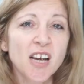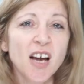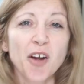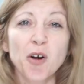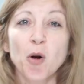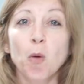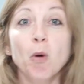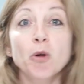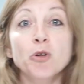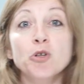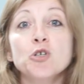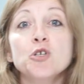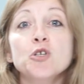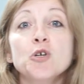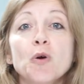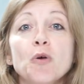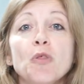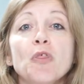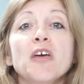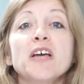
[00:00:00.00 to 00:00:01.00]
I don't want to
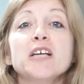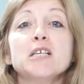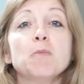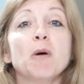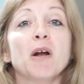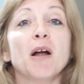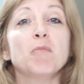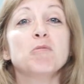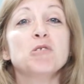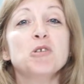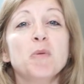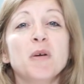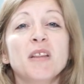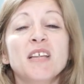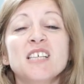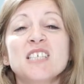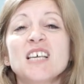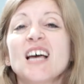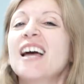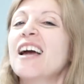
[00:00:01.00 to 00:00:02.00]
do this, but I'm doing
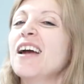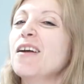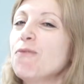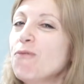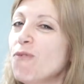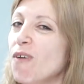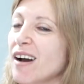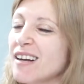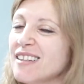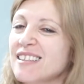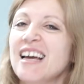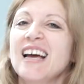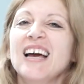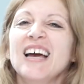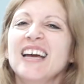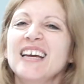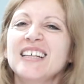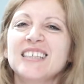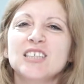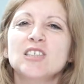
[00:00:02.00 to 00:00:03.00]
this. In fact,
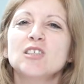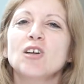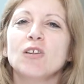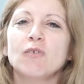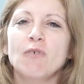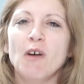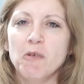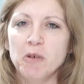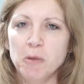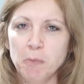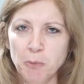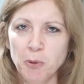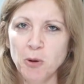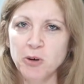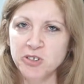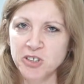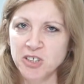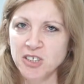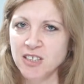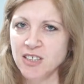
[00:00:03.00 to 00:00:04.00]
it's not very
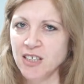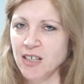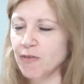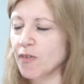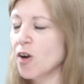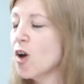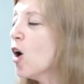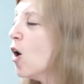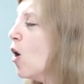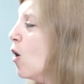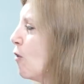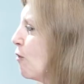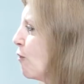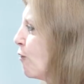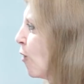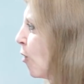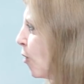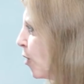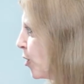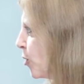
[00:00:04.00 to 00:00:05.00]
positive.
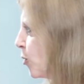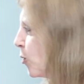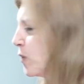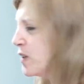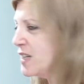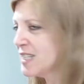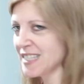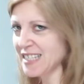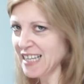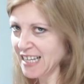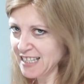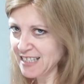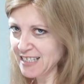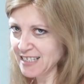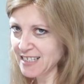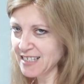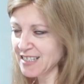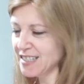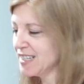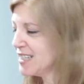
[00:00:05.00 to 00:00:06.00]
Avoid all these
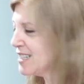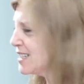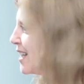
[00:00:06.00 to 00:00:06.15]
sentences.